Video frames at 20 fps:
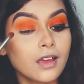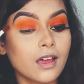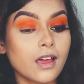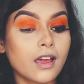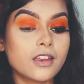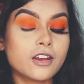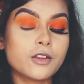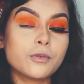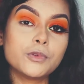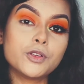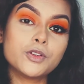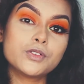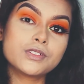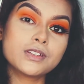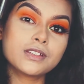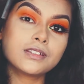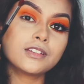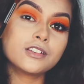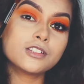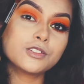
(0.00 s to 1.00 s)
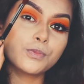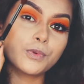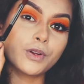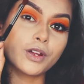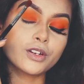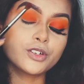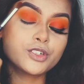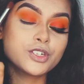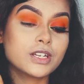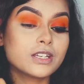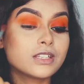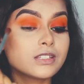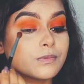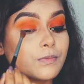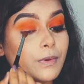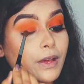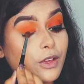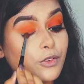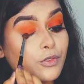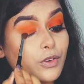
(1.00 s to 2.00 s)
And I'm using this brush is
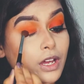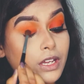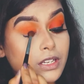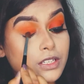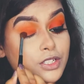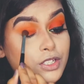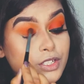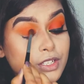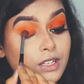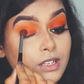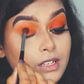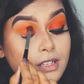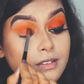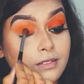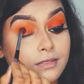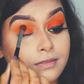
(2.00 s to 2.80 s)
by M.A.C.